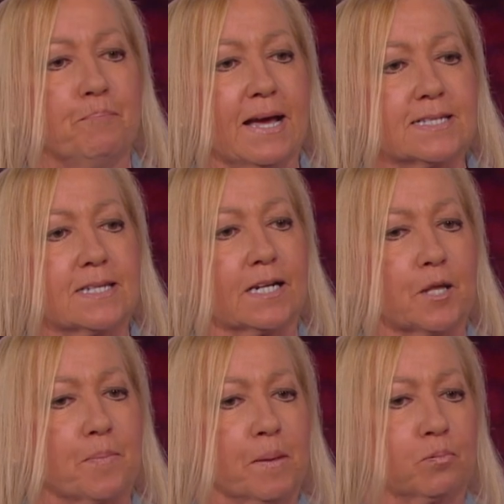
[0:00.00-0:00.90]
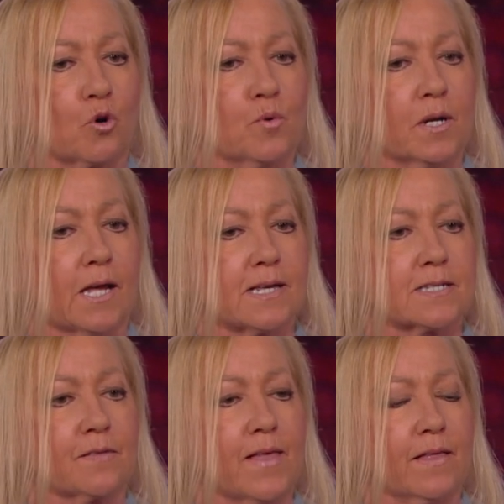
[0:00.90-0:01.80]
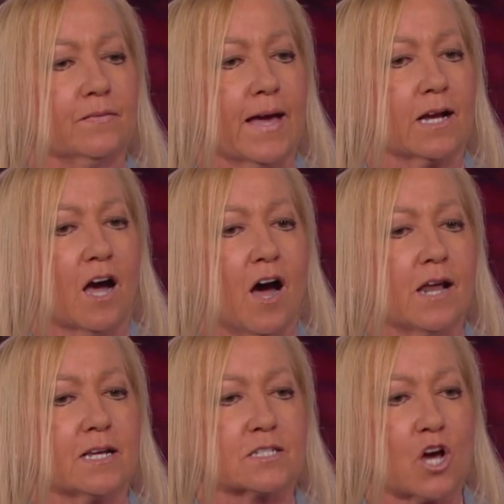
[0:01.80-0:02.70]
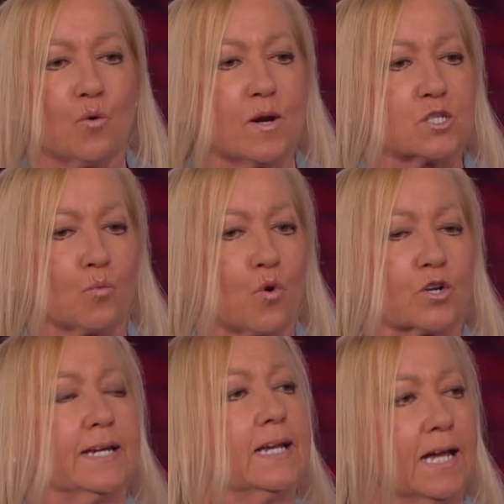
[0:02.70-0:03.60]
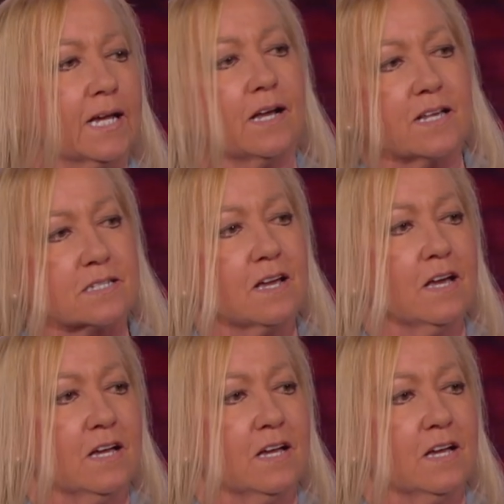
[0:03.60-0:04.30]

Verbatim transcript: Basically, people are realizing that God is always working in us,